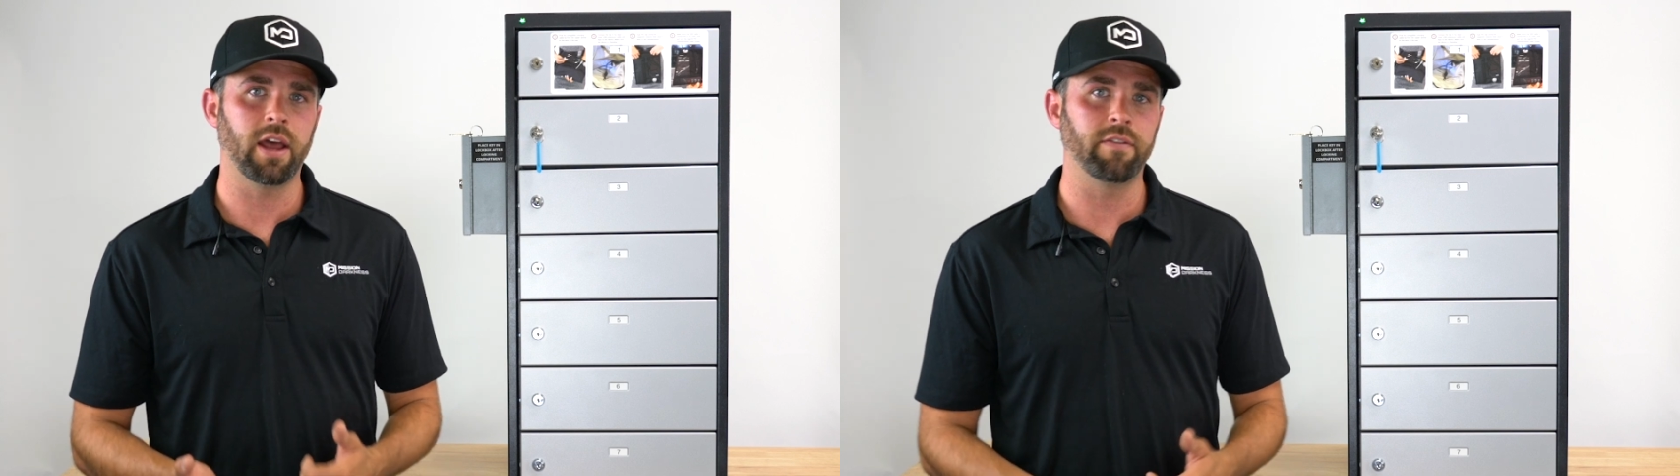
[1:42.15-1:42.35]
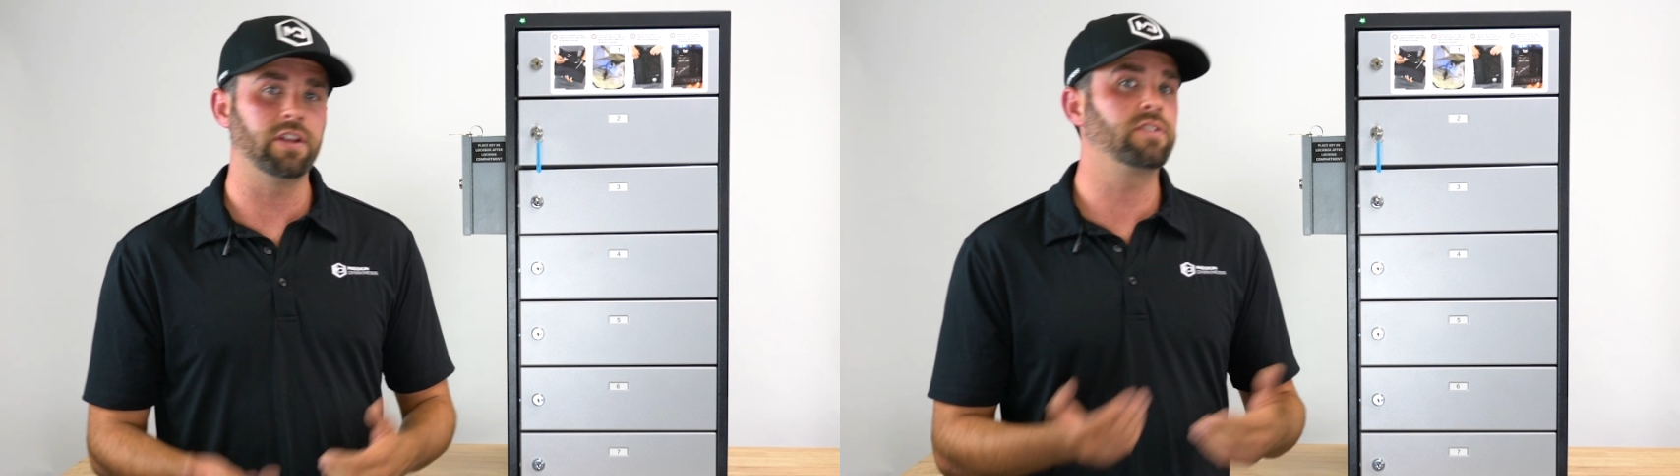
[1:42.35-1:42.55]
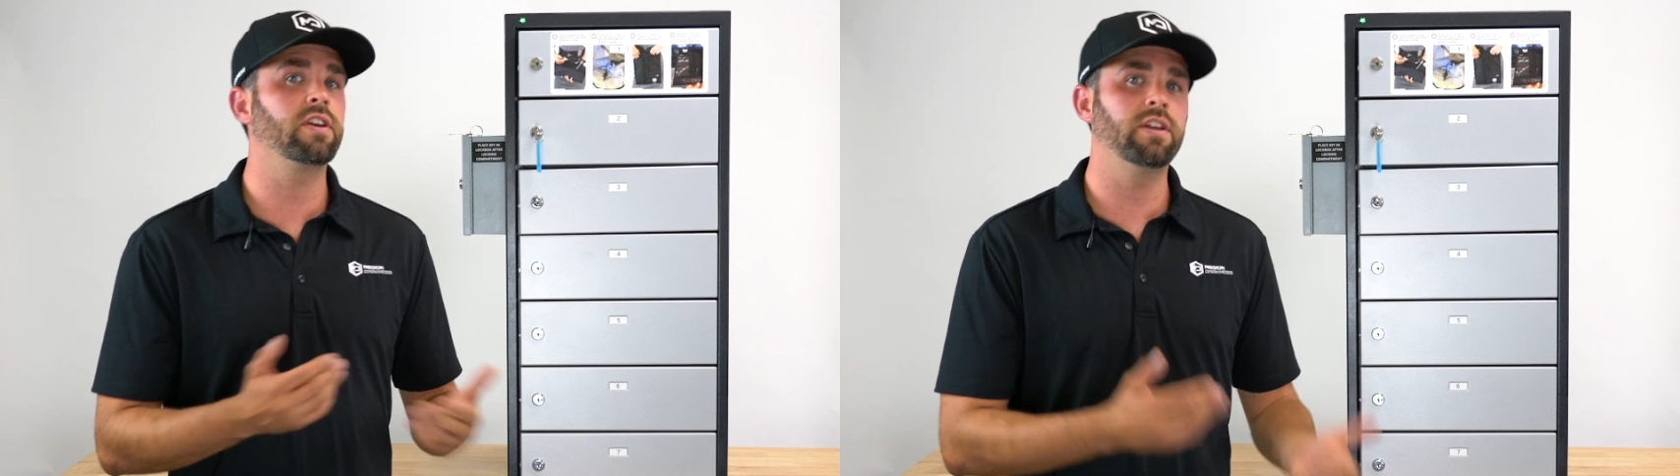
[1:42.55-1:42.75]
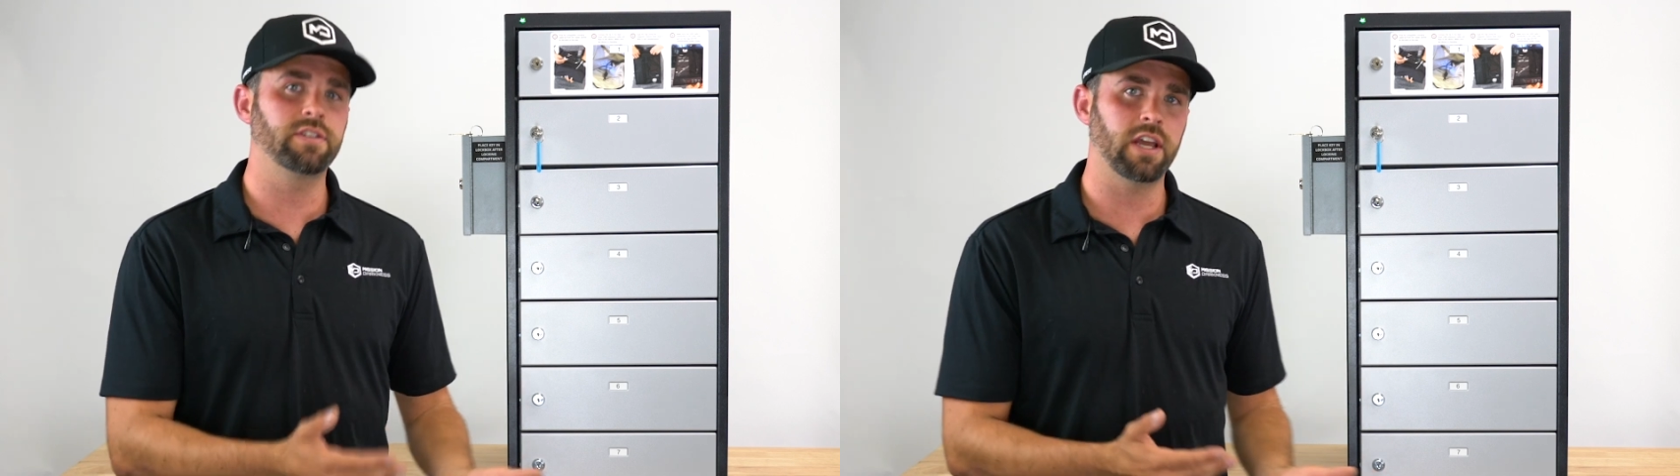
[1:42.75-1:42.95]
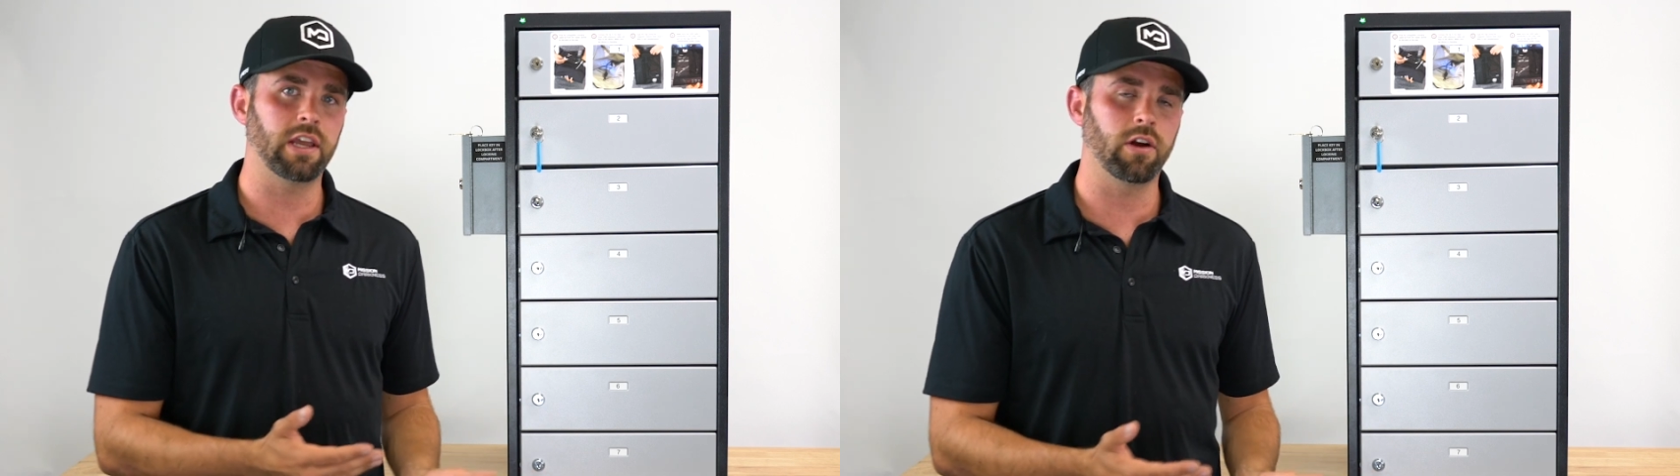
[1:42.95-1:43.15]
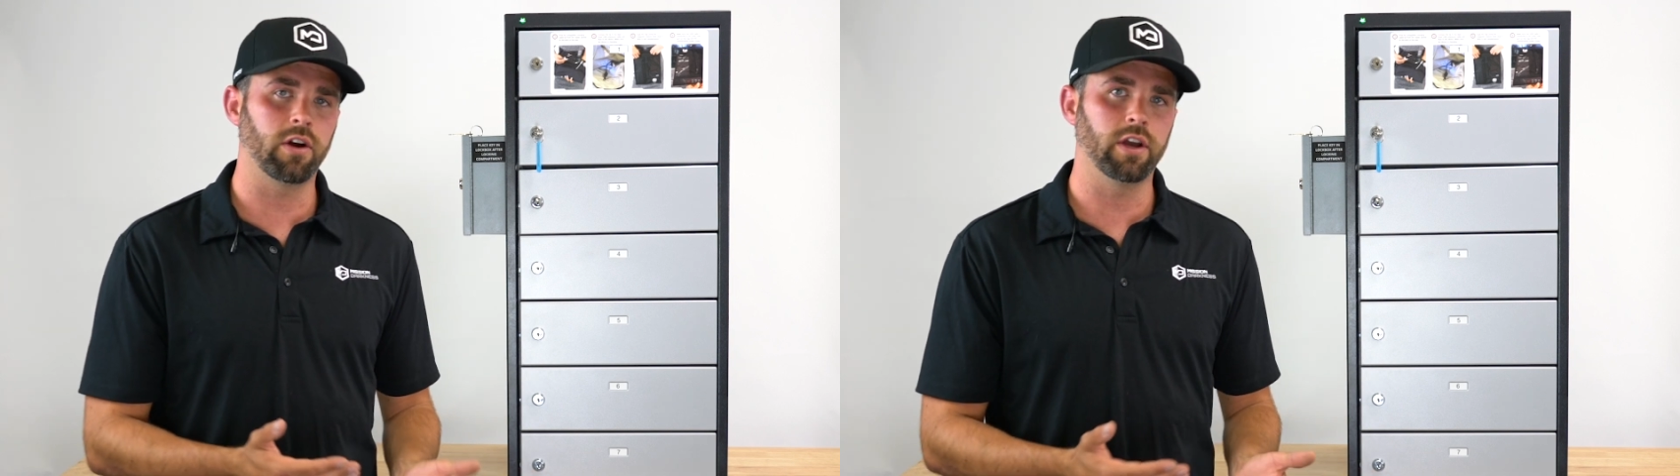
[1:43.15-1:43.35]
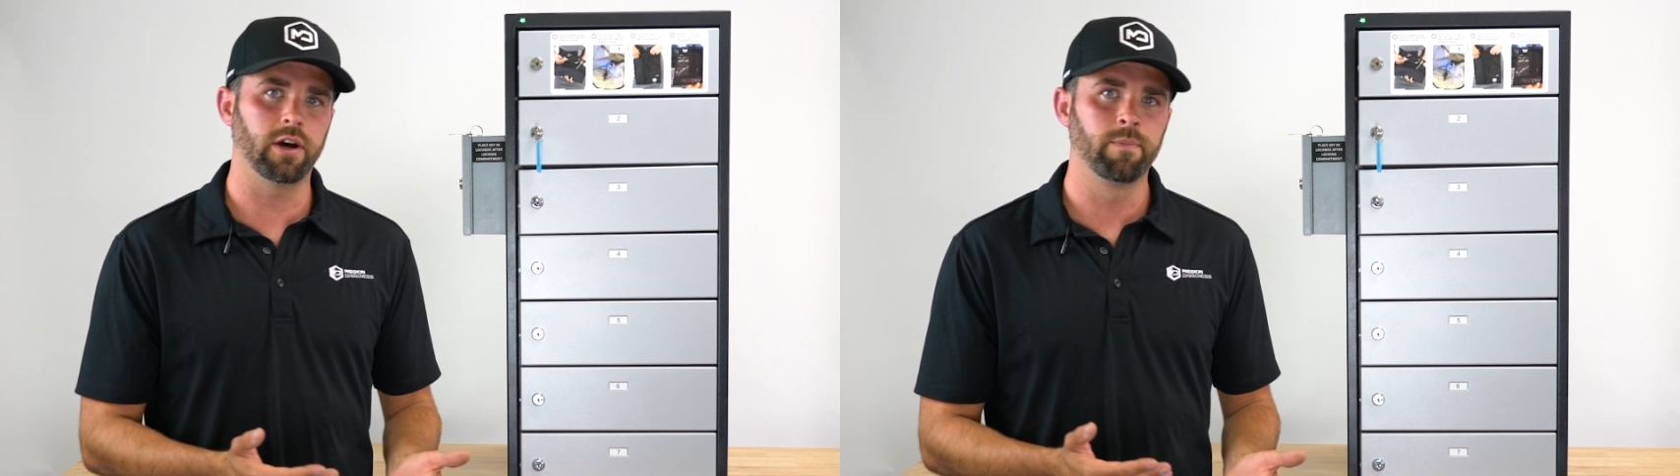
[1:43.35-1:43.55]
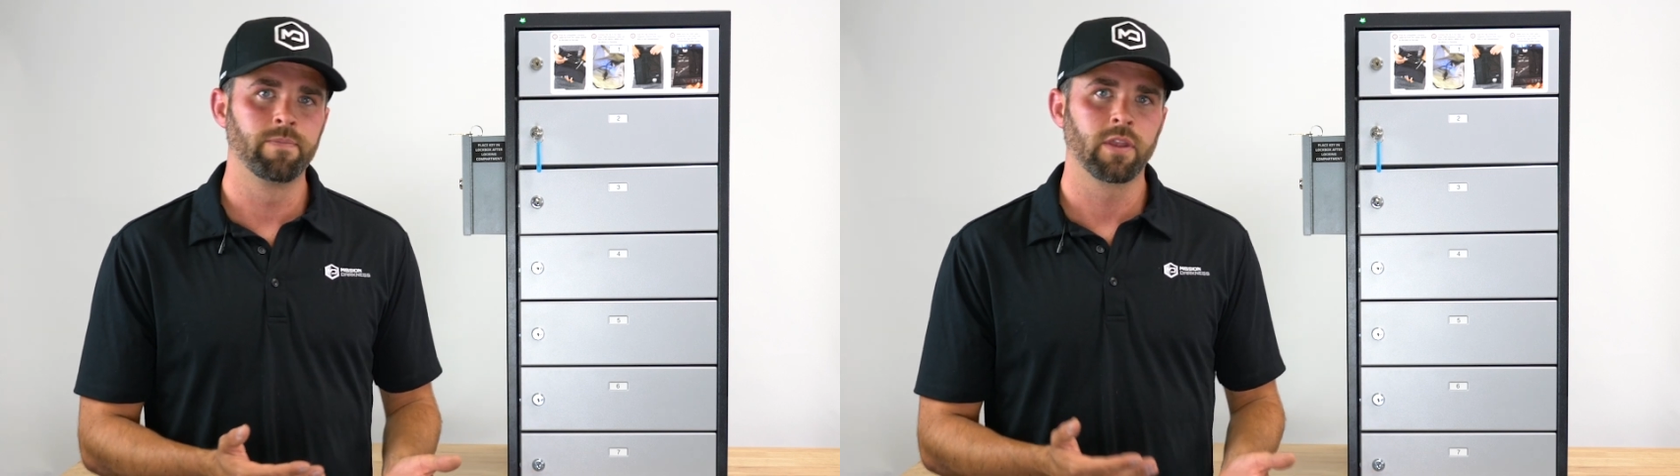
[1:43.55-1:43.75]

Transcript: evidence intake area.